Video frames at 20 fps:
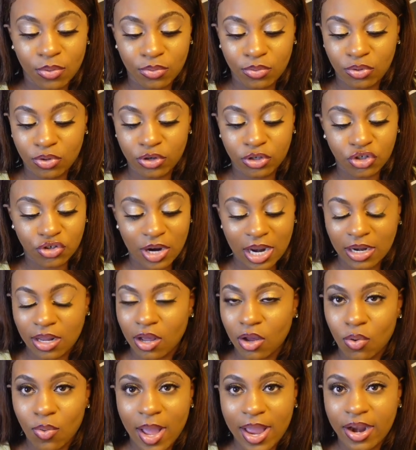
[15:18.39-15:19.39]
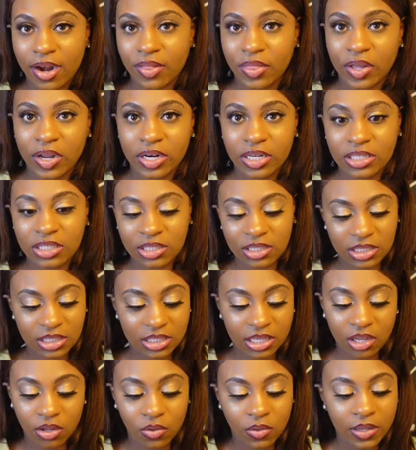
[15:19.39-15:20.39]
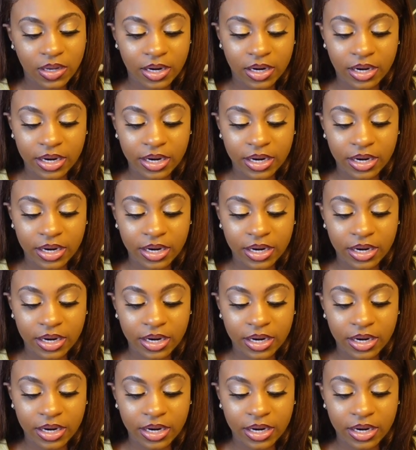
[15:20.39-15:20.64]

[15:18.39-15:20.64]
you know, trying to acquire their skill and